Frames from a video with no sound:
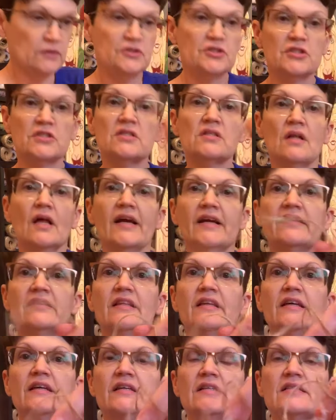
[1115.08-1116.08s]
Just like
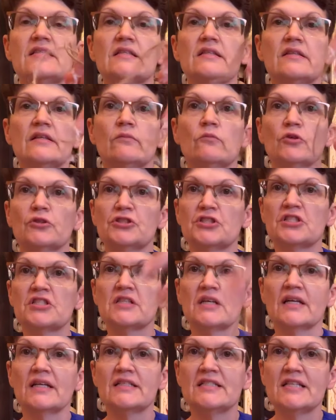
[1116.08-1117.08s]
this, and then we're just
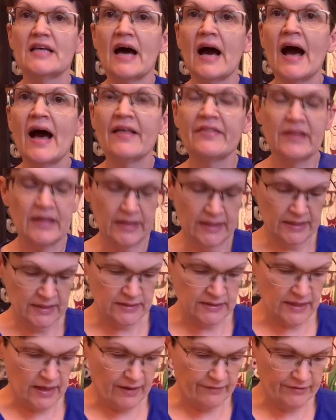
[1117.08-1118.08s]
going to tie the
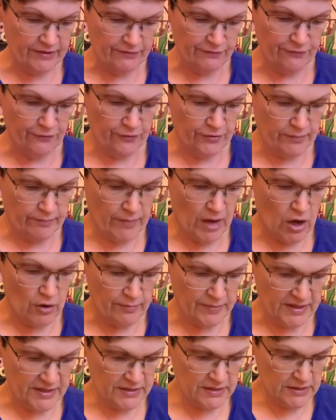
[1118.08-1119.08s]
end of it for the
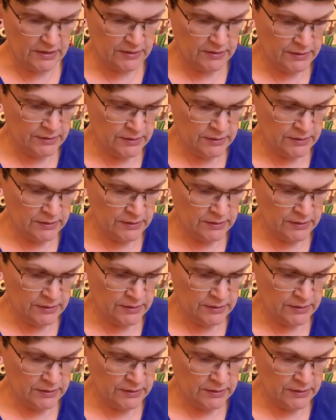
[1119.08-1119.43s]
moment.